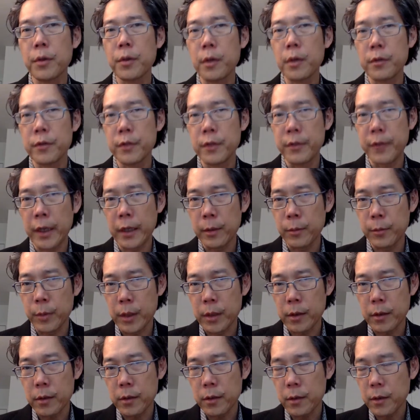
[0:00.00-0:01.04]
of
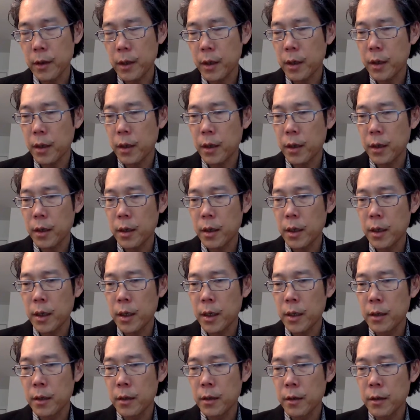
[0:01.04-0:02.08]
development
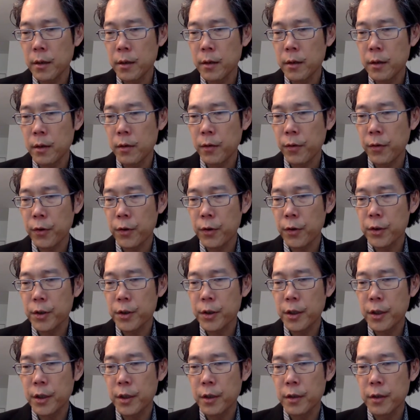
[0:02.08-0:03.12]
in the first
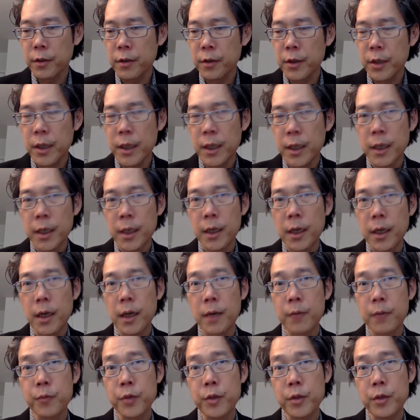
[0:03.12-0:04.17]
years,
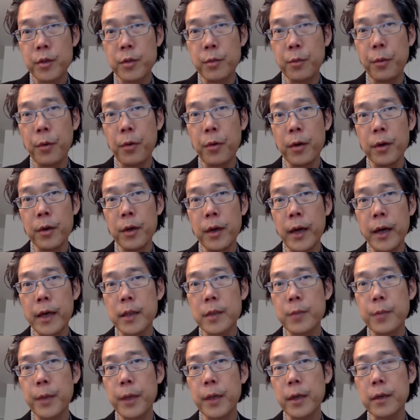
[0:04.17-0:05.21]
to support
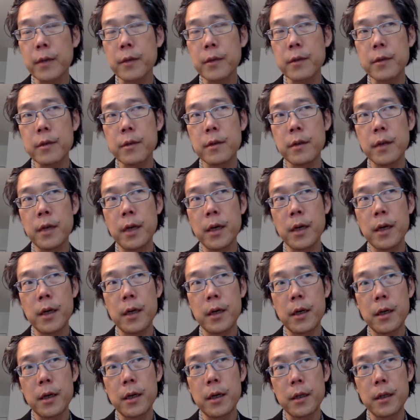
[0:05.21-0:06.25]
aspects
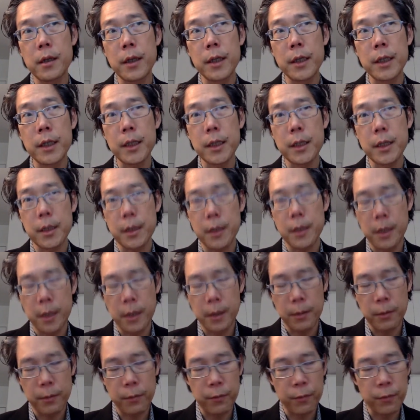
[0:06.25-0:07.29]
like
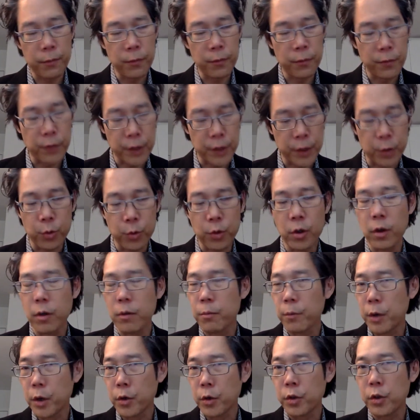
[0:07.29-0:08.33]
visual,
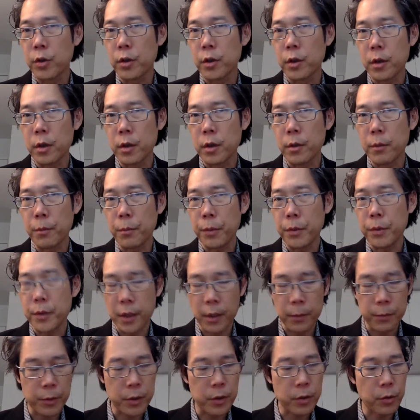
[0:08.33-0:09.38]
motor,
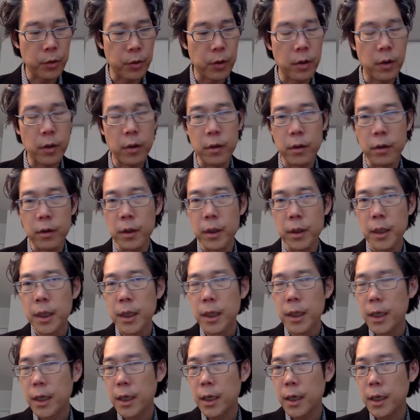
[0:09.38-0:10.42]
perceptual,
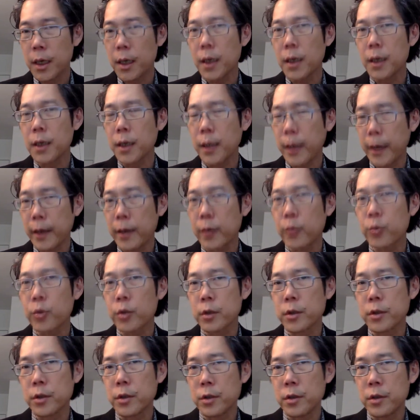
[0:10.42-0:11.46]

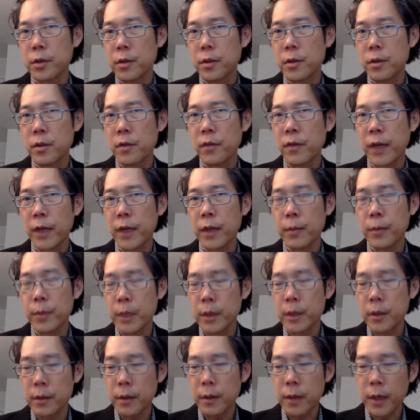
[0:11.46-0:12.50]
language
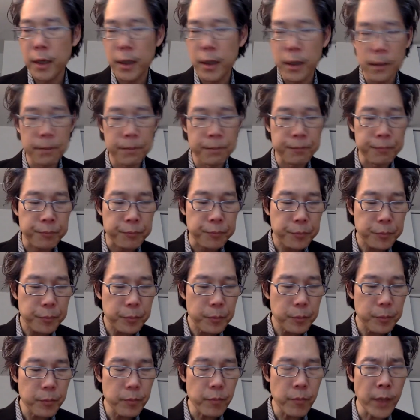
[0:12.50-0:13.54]
development. And
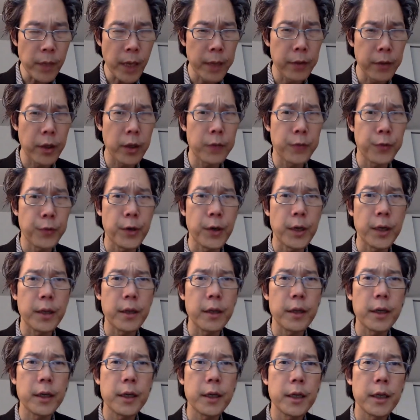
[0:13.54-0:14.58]
therefore, I
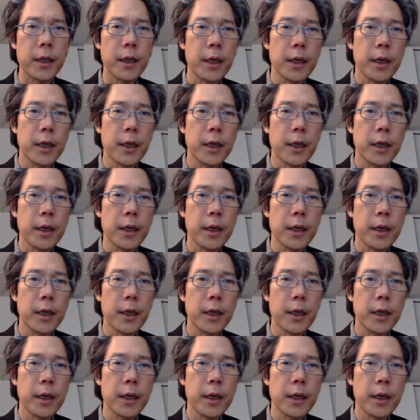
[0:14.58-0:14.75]
think